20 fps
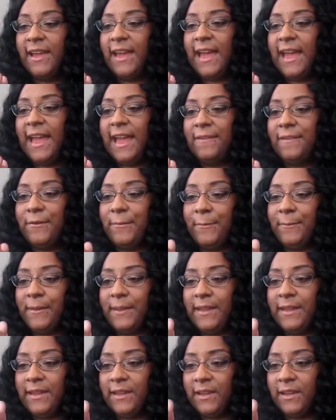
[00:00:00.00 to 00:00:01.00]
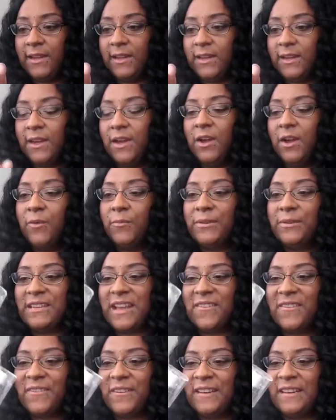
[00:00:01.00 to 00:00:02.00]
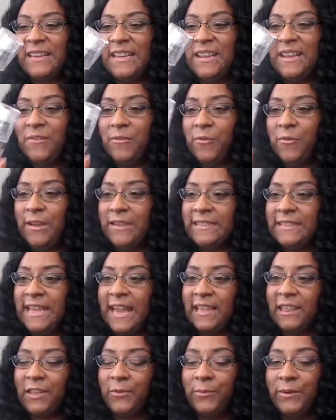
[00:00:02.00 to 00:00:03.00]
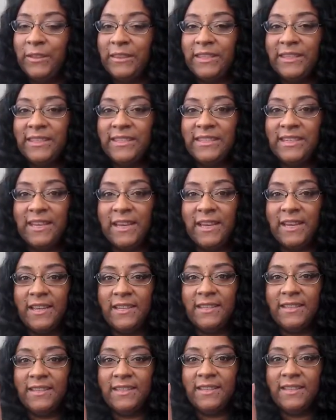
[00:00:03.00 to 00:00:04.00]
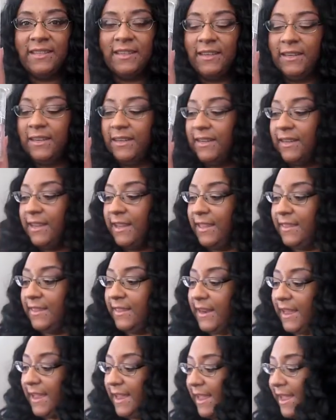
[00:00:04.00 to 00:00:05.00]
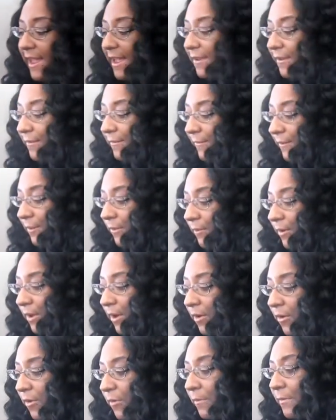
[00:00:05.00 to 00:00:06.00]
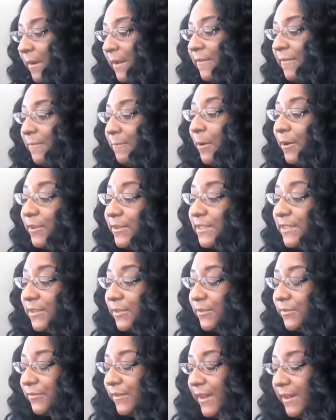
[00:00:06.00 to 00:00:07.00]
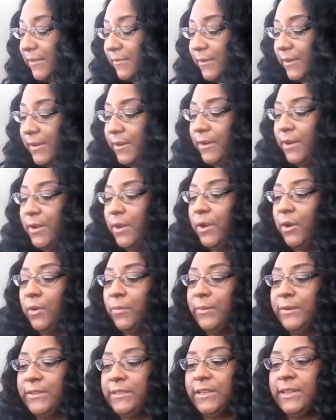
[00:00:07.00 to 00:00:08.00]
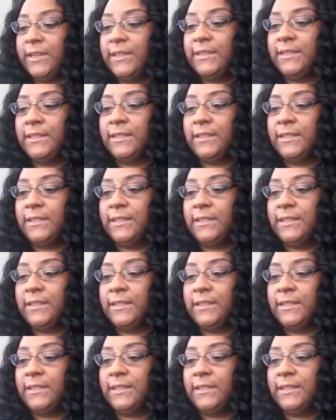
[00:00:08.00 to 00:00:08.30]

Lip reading: I have a pink, which I forget exactly what this does. And then I have, you know, my personal favorite, which is